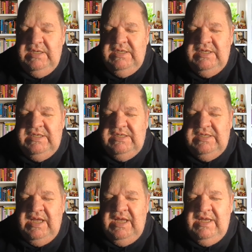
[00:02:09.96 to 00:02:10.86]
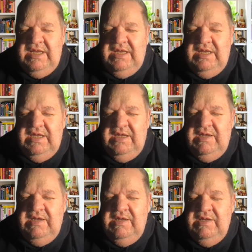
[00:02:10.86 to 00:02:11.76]
there's uh,
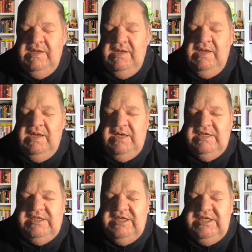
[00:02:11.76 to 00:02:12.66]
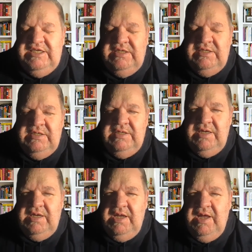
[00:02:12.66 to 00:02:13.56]
a season
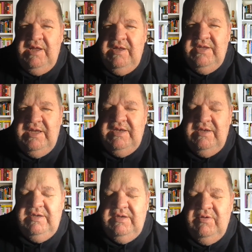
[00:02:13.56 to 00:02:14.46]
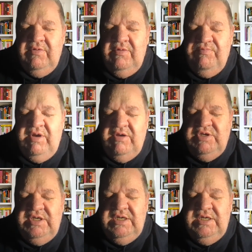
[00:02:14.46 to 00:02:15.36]
uh, that you're
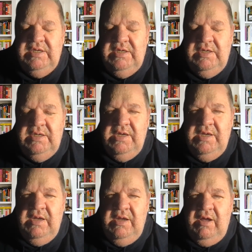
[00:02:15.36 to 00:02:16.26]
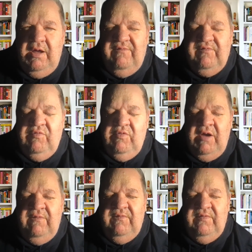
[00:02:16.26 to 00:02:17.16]
approaching of
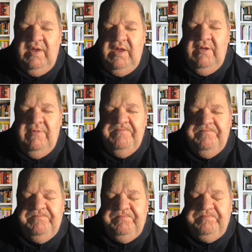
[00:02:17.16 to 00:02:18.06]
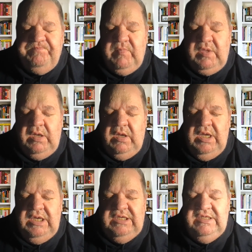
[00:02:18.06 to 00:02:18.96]
growth. Um,
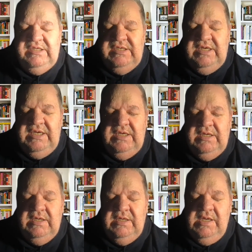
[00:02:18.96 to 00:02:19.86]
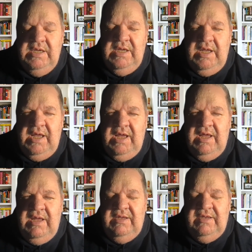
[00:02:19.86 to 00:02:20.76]
I can see
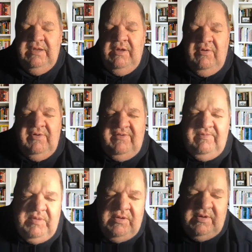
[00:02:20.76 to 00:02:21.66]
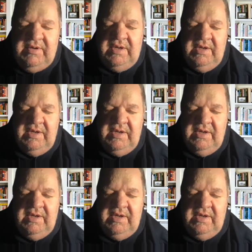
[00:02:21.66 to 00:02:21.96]
uh, the Holy Spirit